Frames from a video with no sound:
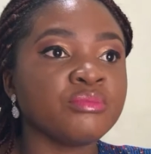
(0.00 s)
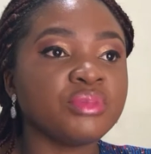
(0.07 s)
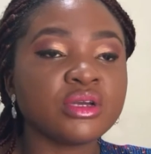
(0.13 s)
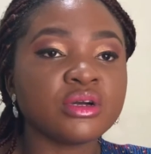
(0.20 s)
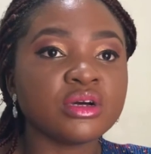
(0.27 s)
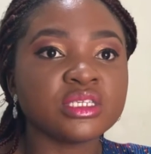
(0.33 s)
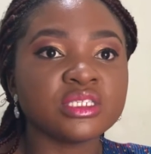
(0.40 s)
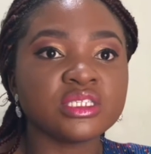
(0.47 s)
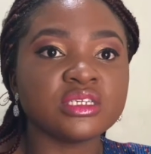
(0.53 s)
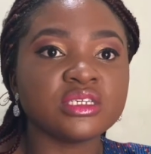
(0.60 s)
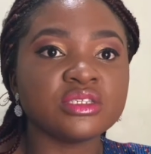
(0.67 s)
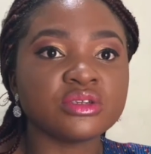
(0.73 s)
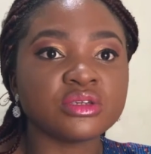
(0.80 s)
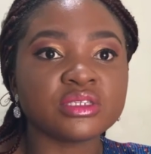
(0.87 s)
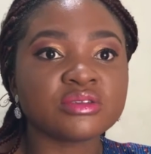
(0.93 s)
because the
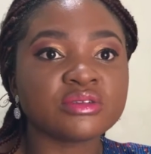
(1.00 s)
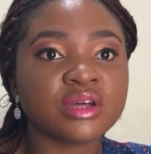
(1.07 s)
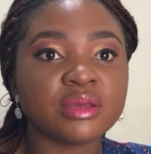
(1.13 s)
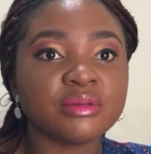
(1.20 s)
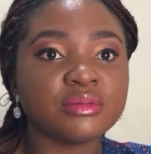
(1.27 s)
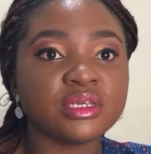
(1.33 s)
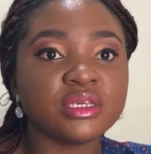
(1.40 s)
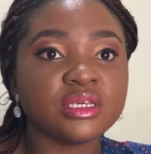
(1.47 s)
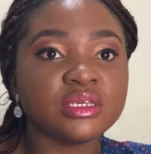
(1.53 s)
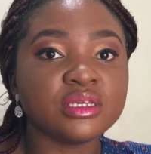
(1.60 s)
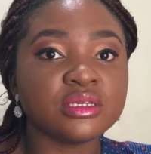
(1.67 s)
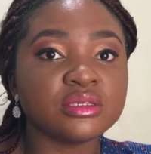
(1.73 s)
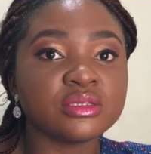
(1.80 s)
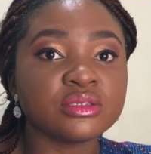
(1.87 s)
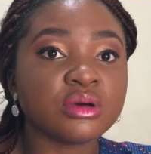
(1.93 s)

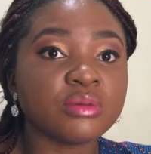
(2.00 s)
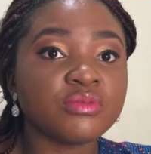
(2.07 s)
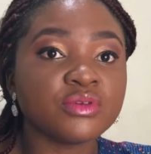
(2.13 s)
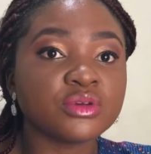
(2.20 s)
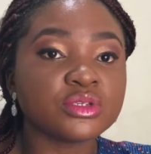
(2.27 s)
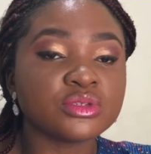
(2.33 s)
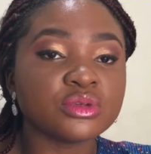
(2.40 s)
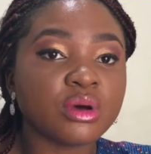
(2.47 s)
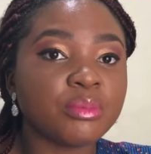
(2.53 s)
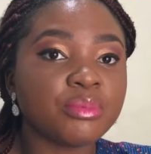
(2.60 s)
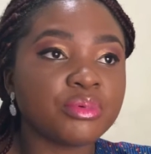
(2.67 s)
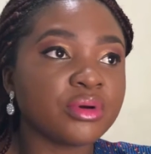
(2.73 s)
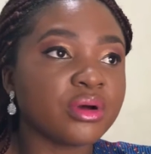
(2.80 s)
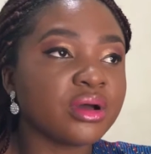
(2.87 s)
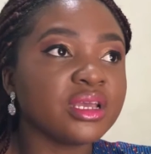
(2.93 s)
sub for
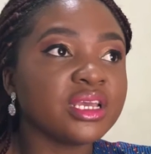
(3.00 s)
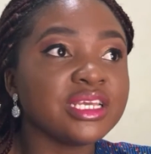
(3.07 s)
sub